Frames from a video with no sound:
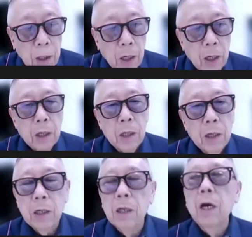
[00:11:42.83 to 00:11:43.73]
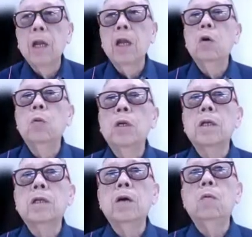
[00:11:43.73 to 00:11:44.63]
uh, along with the
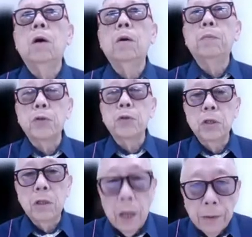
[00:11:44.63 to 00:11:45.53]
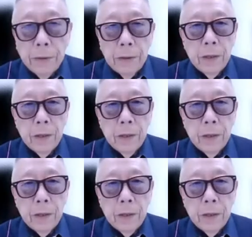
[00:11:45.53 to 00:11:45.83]
Tian Wang Bu Xin Dan